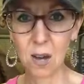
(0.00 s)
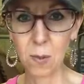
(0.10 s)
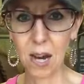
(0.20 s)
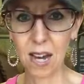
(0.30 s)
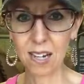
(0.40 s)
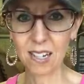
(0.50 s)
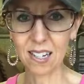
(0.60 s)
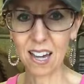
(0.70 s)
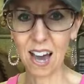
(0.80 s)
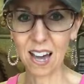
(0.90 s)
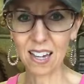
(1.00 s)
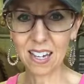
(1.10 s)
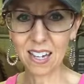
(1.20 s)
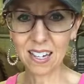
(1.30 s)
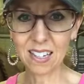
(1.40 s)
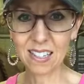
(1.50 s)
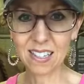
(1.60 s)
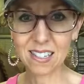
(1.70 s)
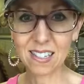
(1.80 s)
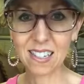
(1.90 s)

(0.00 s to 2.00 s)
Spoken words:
But yeah, he is